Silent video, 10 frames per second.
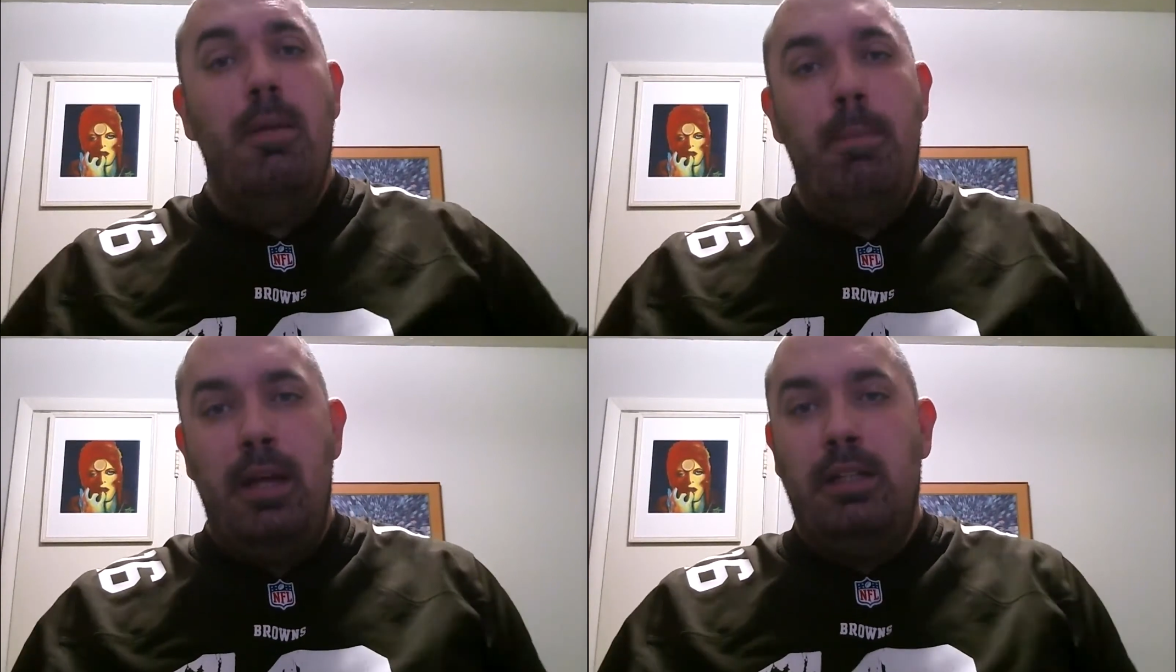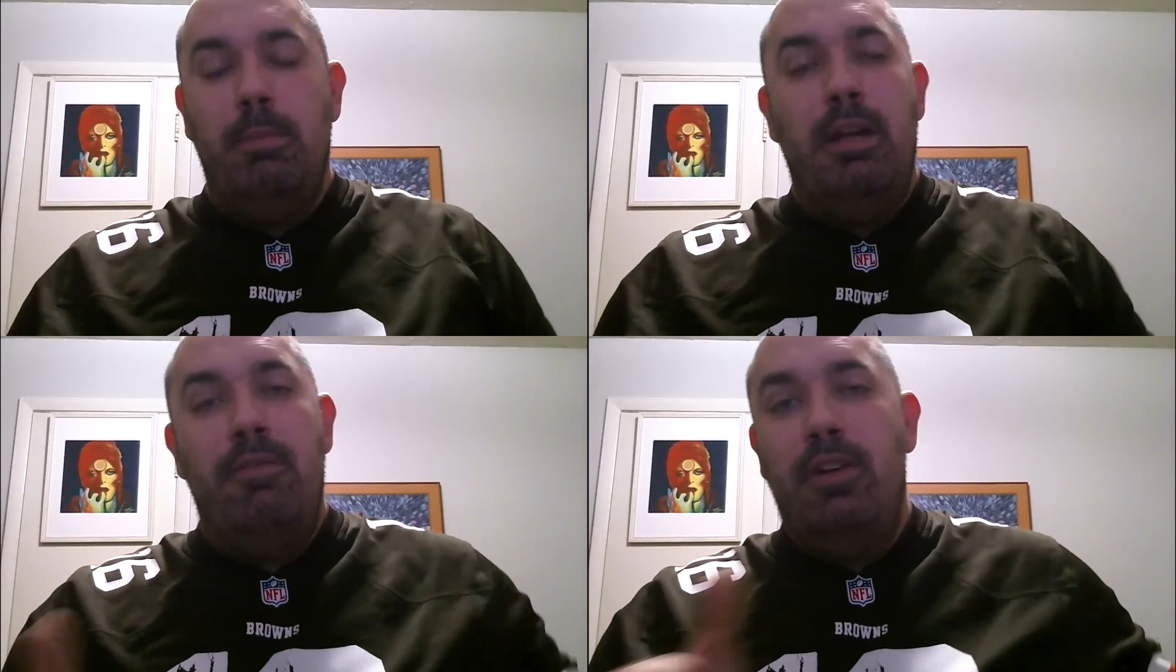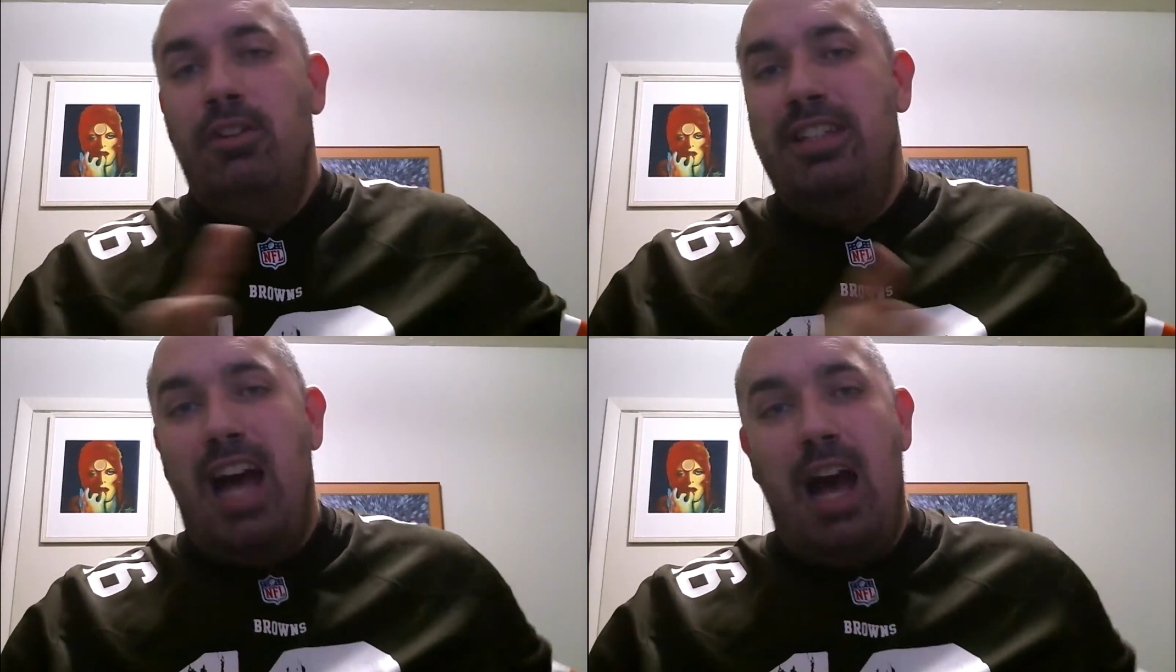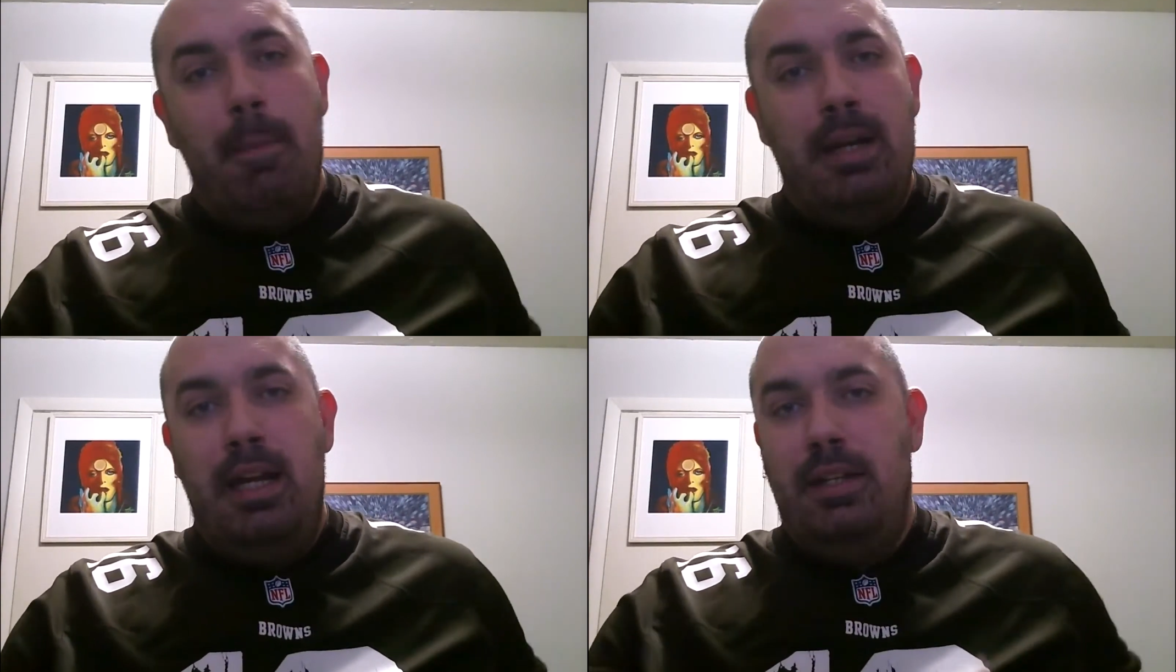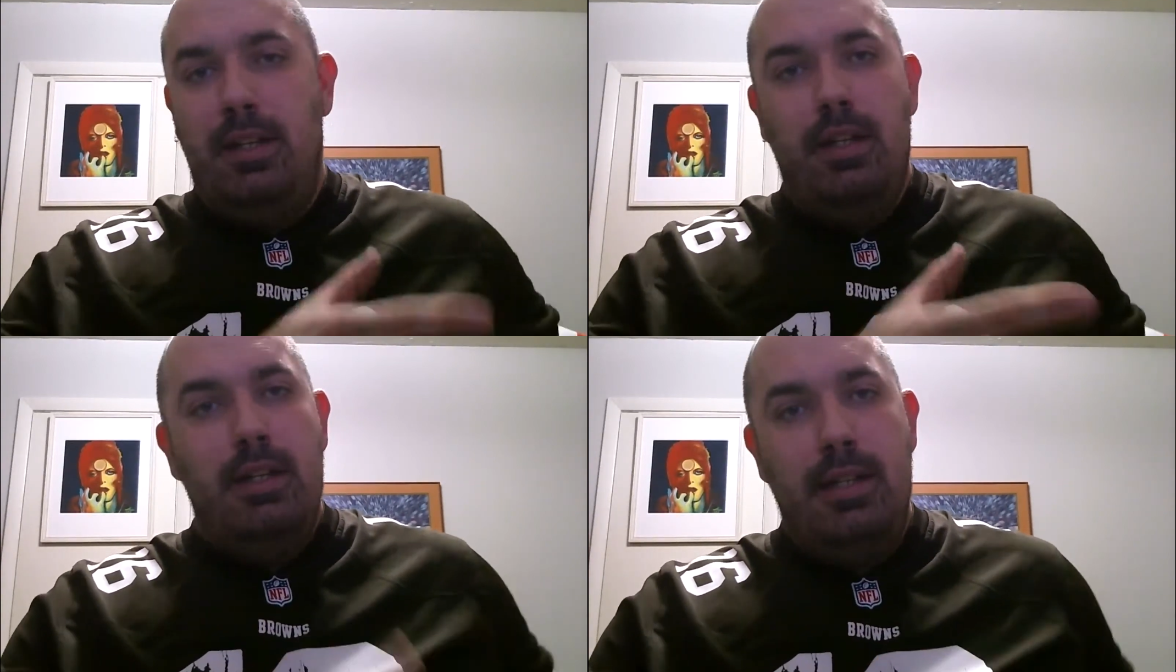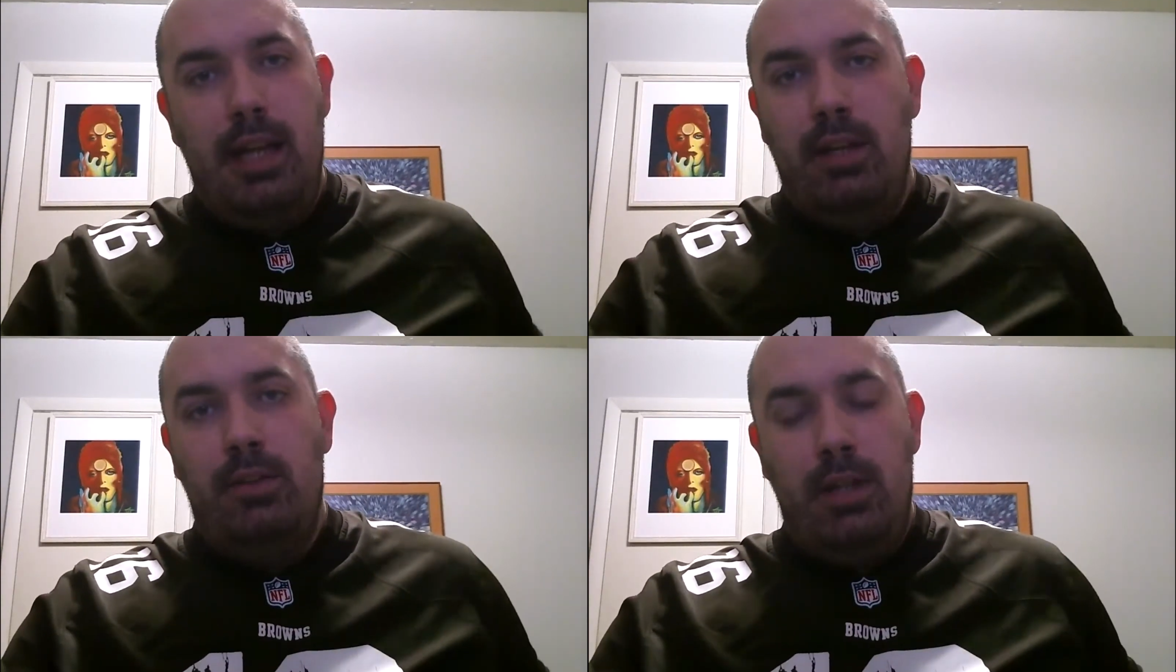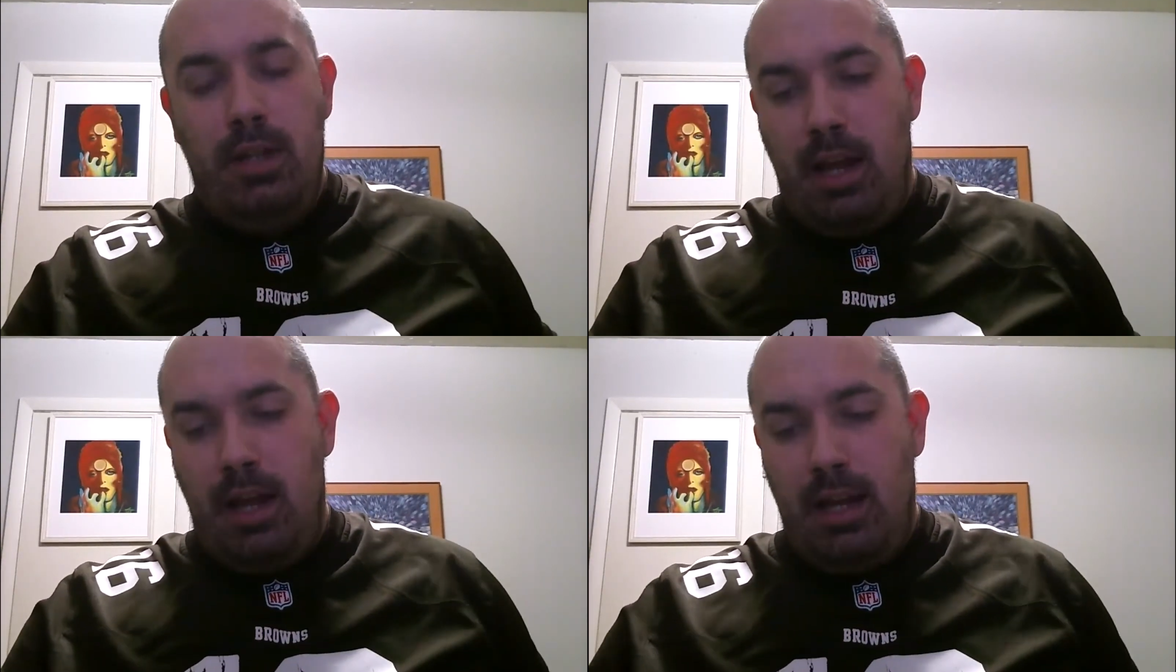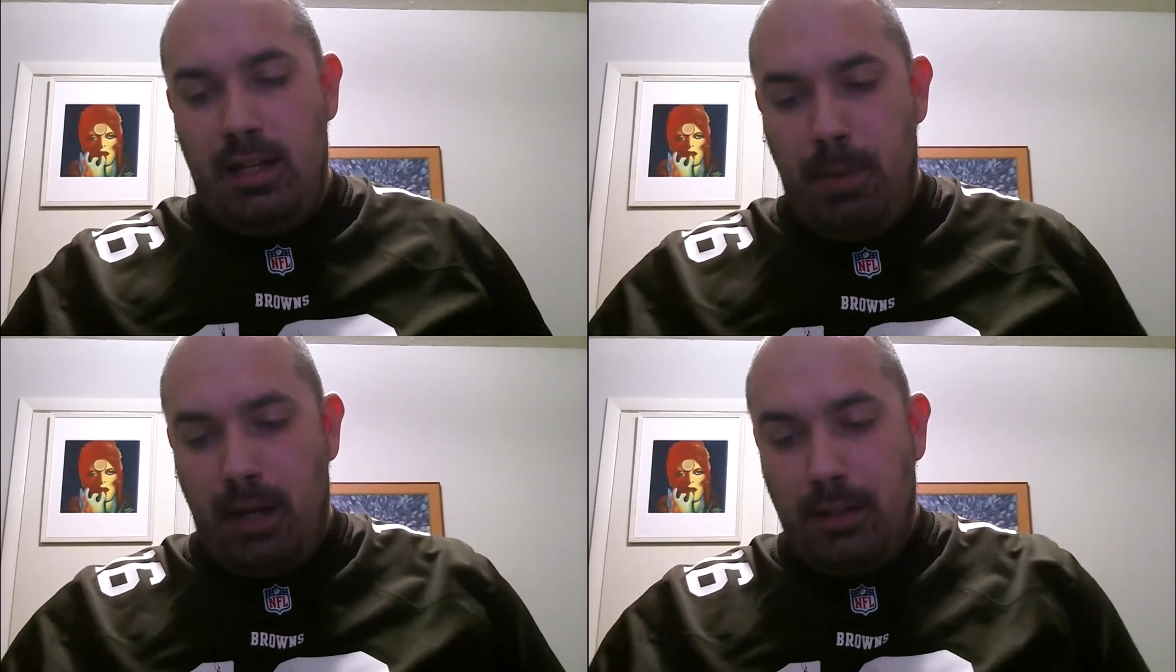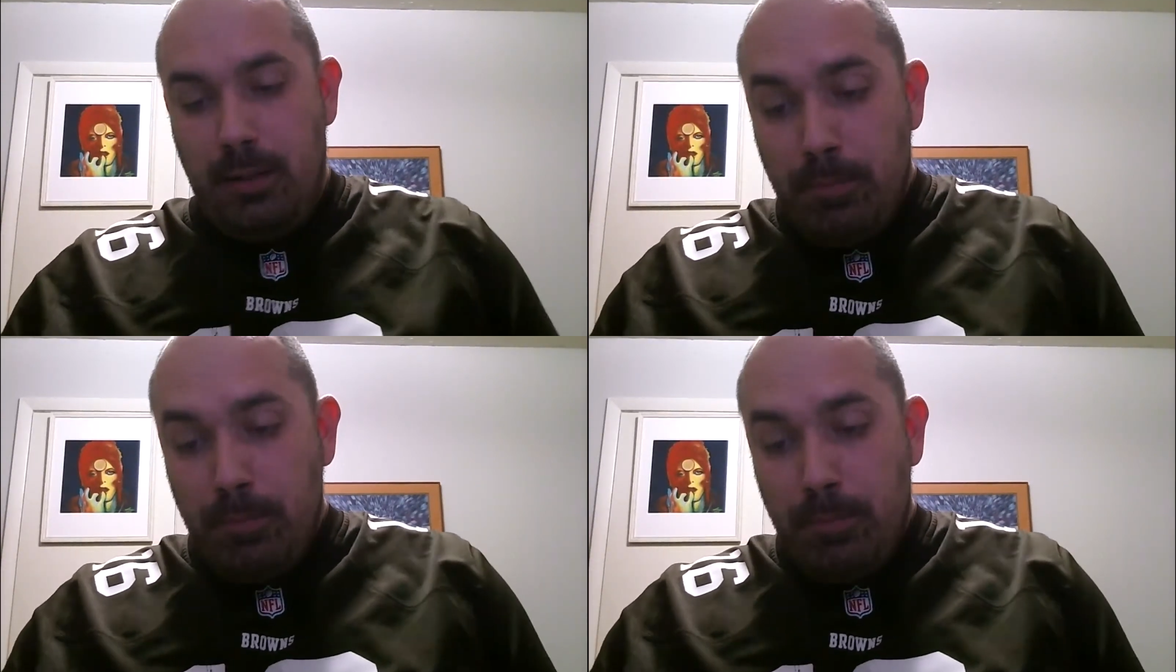Baker Mayfield dominates Taylor in that aspect.